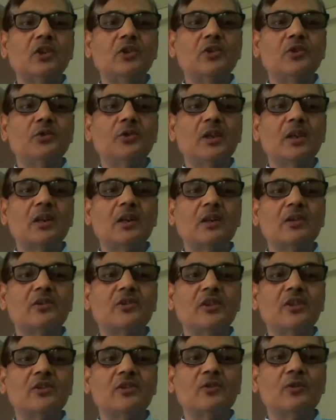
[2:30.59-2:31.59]
So there are
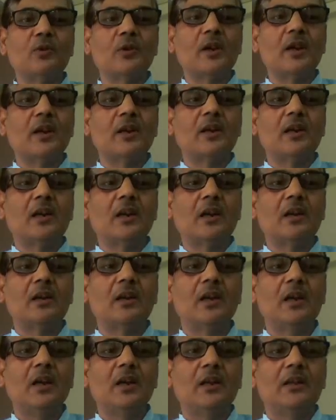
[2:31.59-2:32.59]
genes located
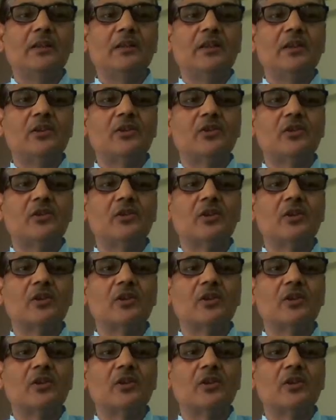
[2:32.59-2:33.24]
on this